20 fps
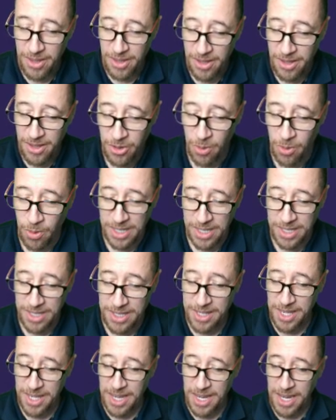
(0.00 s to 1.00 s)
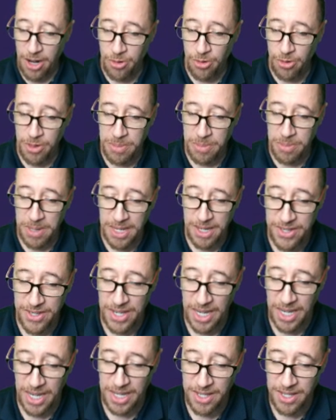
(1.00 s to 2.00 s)
You want to see how it would be to
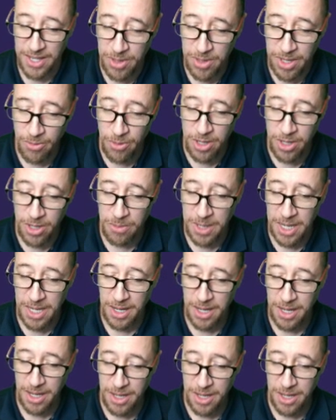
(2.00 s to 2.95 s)
say something? What do you mean?